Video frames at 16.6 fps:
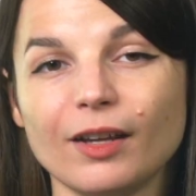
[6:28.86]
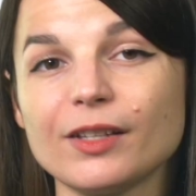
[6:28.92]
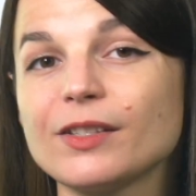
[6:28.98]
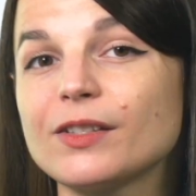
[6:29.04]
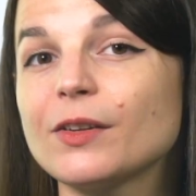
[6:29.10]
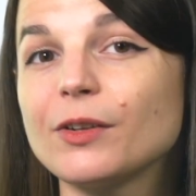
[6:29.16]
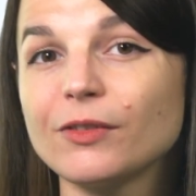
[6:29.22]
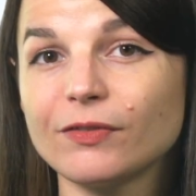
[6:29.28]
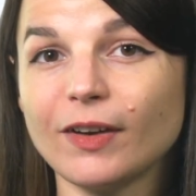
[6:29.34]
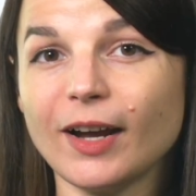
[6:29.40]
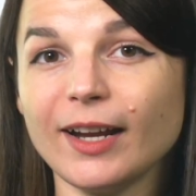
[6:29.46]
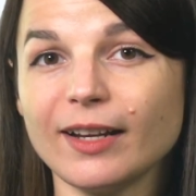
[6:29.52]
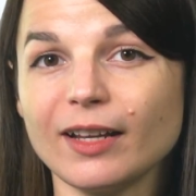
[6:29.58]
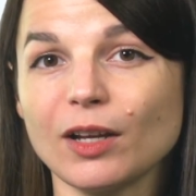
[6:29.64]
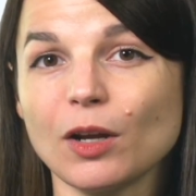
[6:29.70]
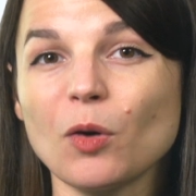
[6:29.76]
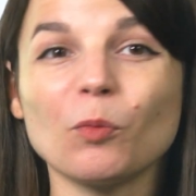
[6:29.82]
So
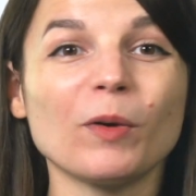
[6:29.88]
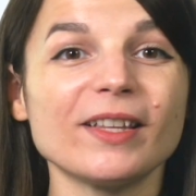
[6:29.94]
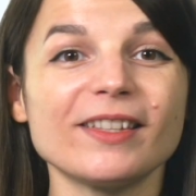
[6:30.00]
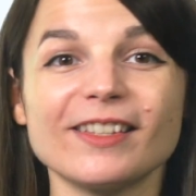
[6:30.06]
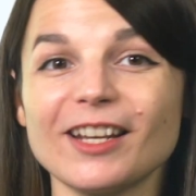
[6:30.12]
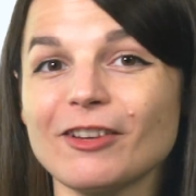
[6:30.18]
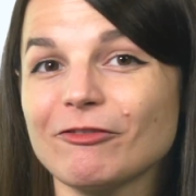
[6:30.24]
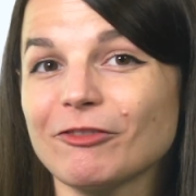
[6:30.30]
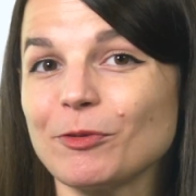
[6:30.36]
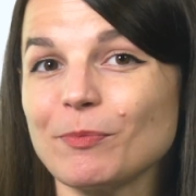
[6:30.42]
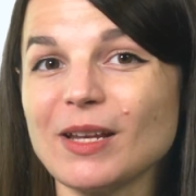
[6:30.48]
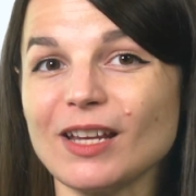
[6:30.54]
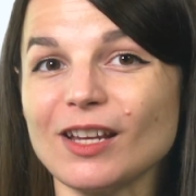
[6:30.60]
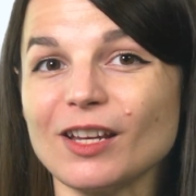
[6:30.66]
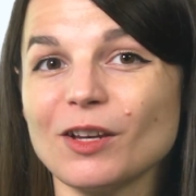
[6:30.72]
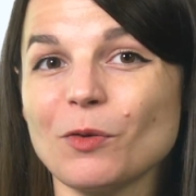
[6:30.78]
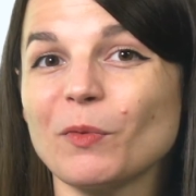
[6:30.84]
defining what's in it for
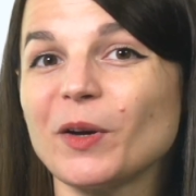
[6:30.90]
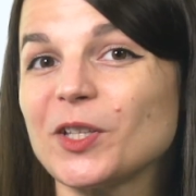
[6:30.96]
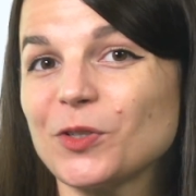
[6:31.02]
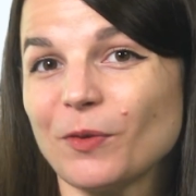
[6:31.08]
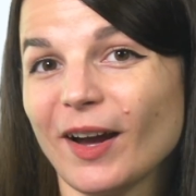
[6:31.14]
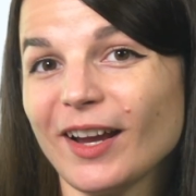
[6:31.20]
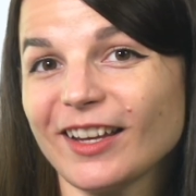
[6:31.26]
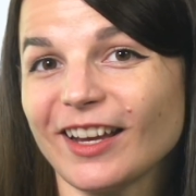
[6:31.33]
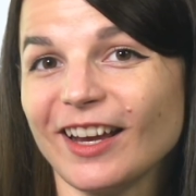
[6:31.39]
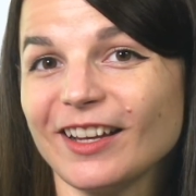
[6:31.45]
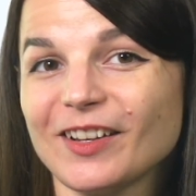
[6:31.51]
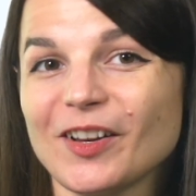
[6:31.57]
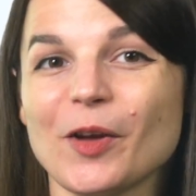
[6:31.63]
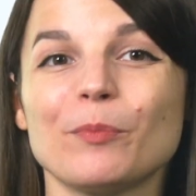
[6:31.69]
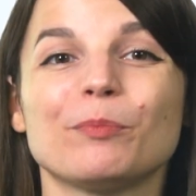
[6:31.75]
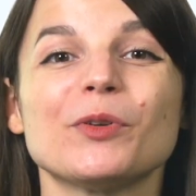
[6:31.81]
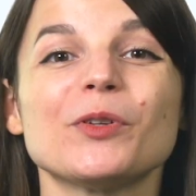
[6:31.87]
me, what do I
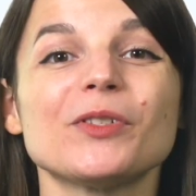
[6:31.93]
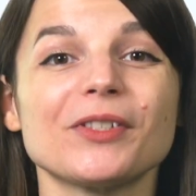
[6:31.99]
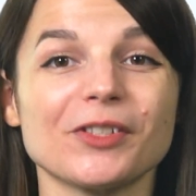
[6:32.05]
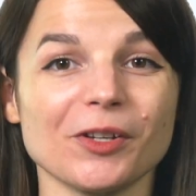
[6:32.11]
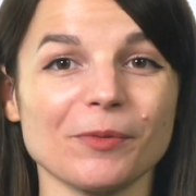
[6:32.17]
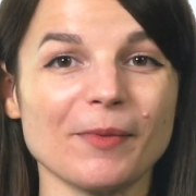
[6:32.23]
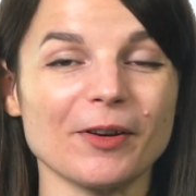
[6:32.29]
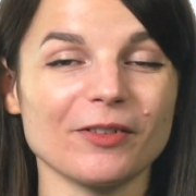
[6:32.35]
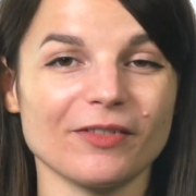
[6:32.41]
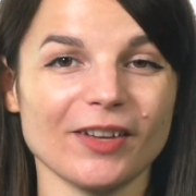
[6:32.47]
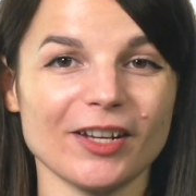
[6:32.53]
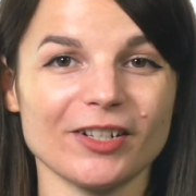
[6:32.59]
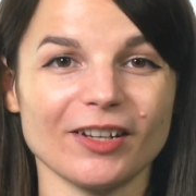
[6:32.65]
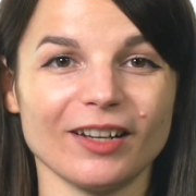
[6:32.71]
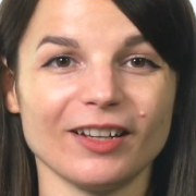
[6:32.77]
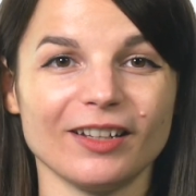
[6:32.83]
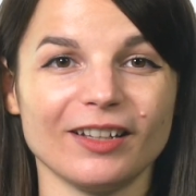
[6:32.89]
get, boosts your
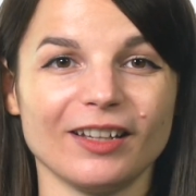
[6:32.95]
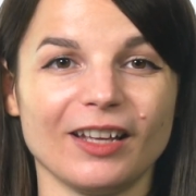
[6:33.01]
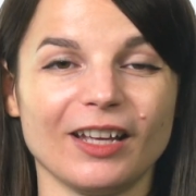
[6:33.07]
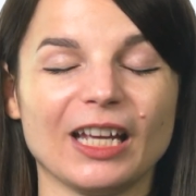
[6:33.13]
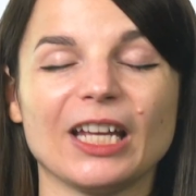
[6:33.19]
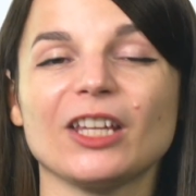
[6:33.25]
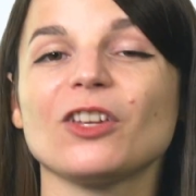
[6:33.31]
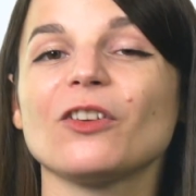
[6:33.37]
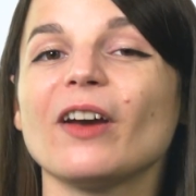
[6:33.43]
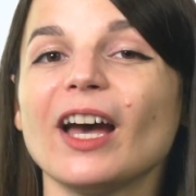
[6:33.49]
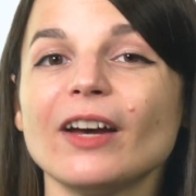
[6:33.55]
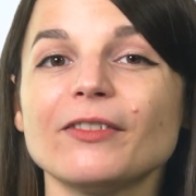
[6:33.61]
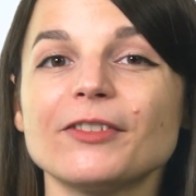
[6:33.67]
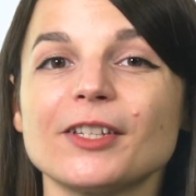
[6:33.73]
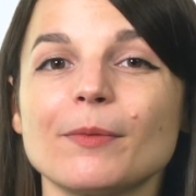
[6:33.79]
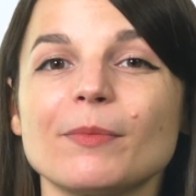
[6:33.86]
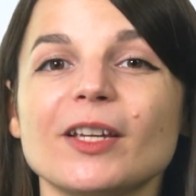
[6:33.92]
motivation. You
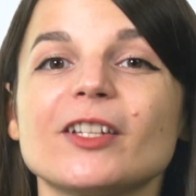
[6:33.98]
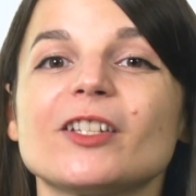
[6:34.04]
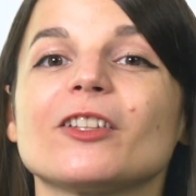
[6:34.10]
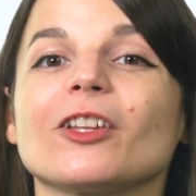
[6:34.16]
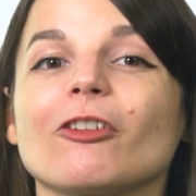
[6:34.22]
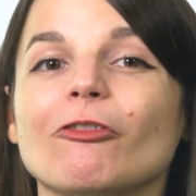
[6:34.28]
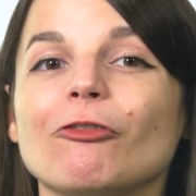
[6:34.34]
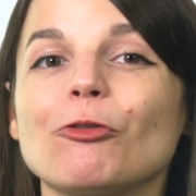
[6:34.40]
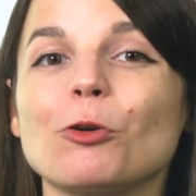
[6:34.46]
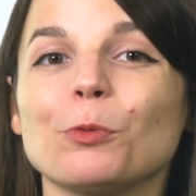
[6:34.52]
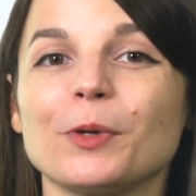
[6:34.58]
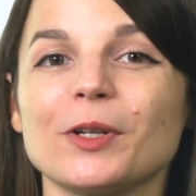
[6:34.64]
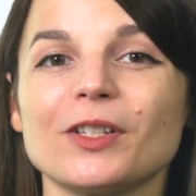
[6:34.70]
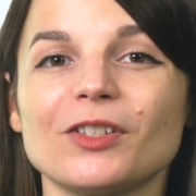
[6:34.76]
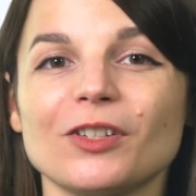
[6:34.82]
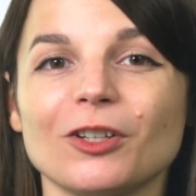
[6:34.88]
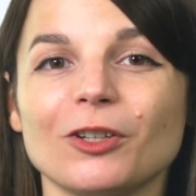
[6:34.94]
have something to look
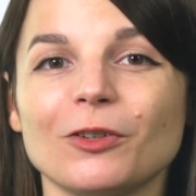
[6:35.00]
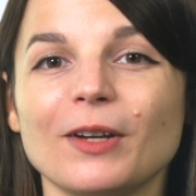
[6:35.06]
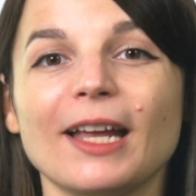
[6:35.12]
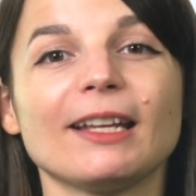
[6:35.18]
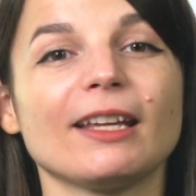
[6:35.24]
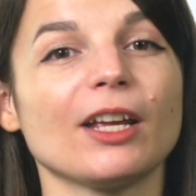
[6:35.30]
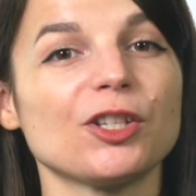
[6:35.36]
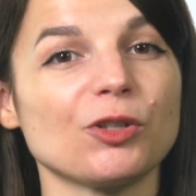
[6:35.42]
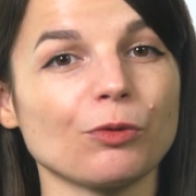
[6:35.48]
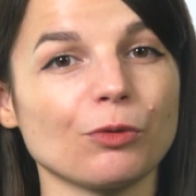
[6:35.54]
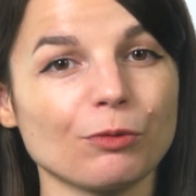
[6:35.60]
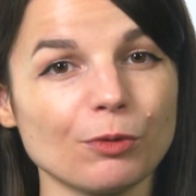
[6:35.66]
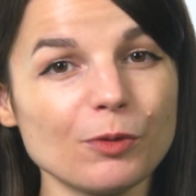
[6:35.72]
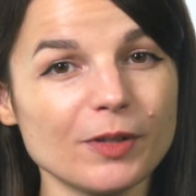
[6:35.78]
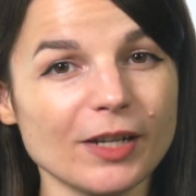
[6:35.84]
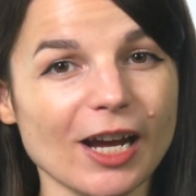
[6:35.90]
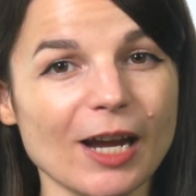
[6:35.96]
forward to and get you
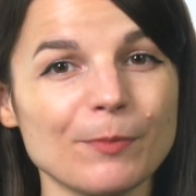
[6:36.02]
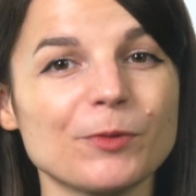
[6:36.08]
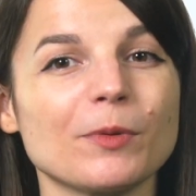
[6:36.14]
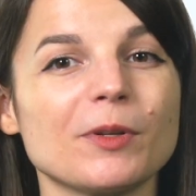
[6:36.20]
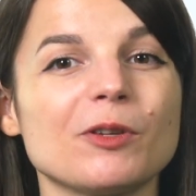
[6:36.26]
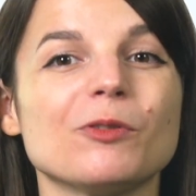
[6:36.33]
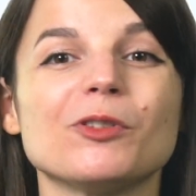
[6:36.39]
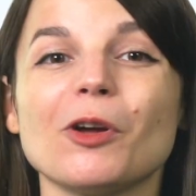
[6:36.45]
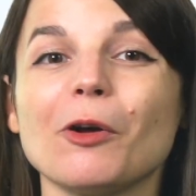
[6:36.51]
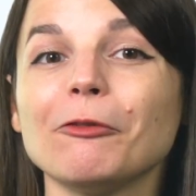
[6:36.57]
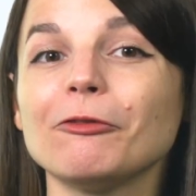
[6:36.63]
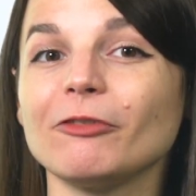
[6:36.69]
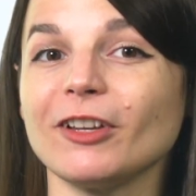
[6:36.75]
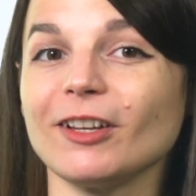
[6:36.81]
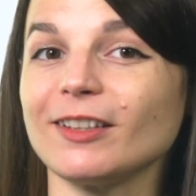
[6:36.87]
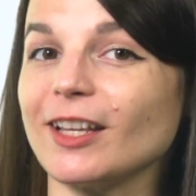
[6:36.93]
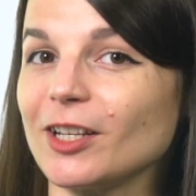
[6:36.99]
through times when you don't
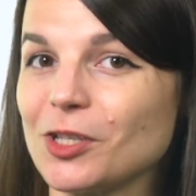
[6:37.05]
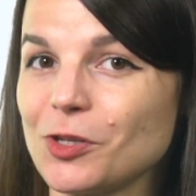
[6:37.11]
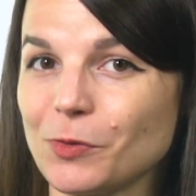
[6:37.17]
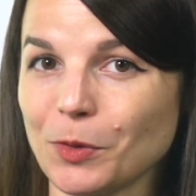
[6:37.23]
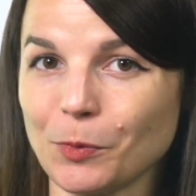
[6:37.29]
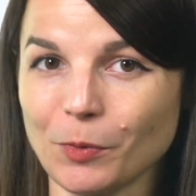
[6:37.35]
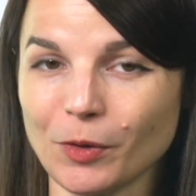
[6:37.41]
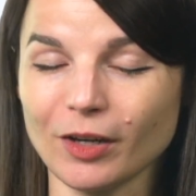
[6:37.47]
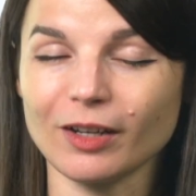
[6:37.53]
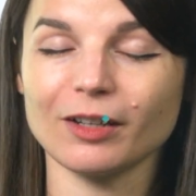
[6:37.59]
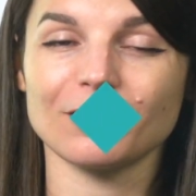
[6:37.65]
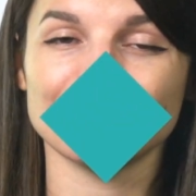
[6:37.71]
feel like doing work.